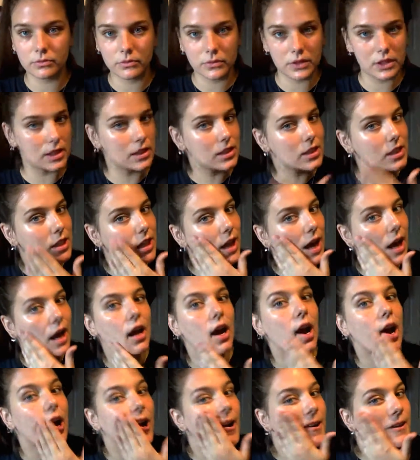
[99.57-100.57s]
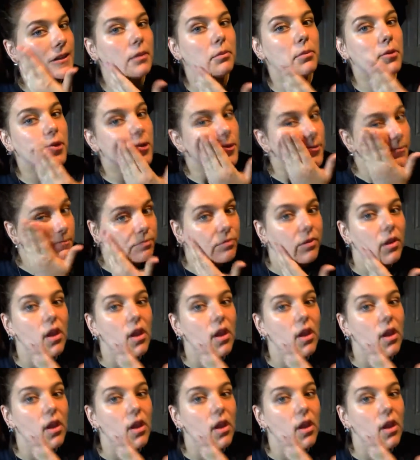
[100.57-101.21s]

cystic acne prone,